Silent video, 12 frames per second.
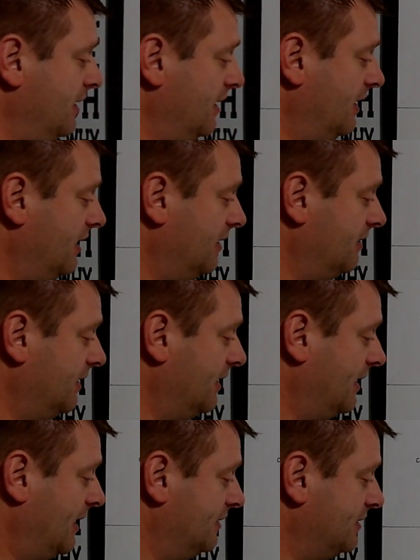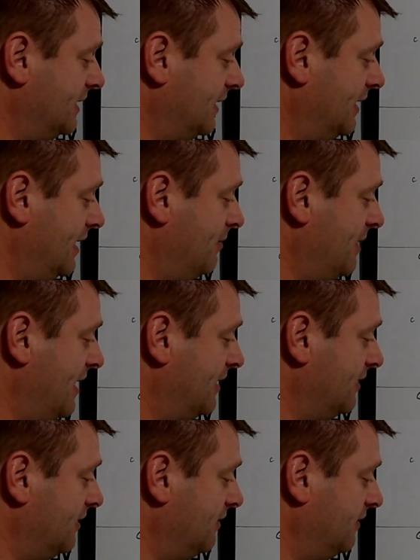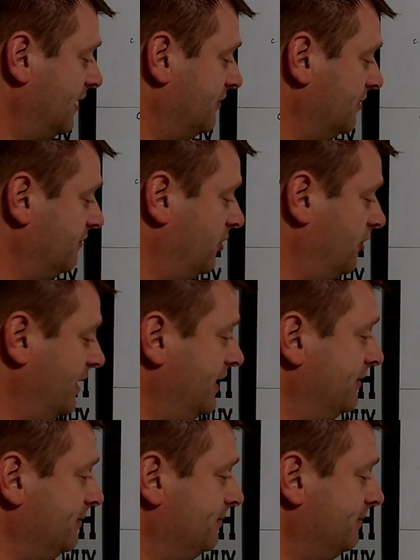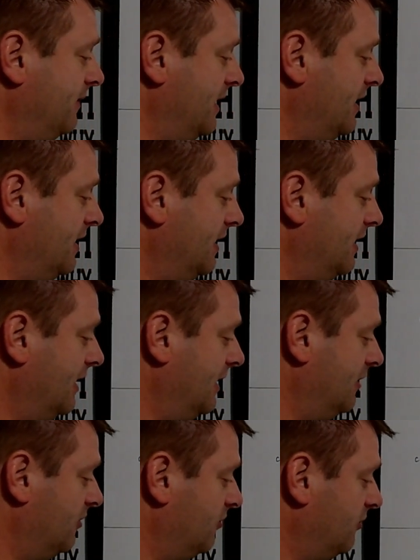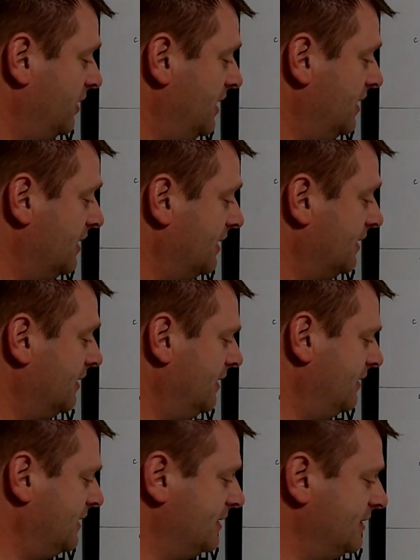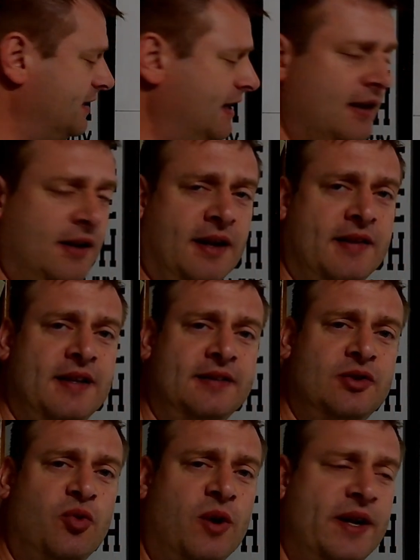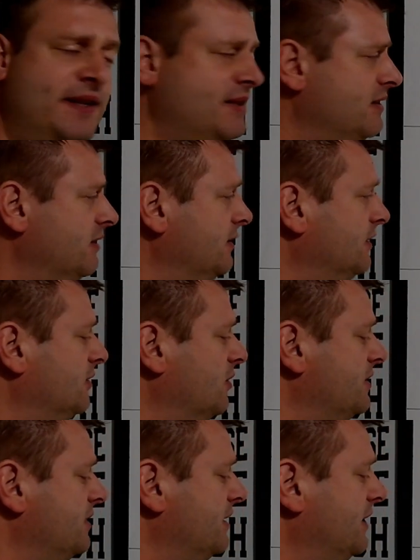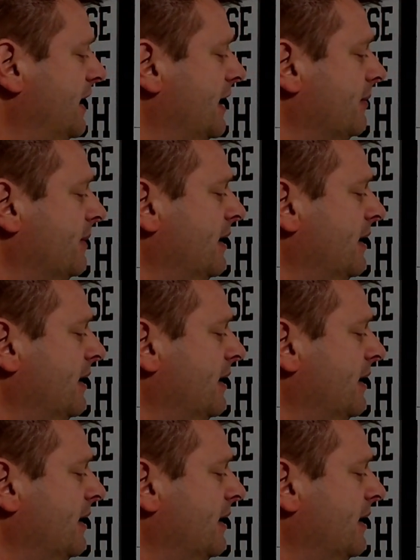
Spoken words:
and the outside linebacker left a void, and we hit that slant, I think, twice during the course of the game.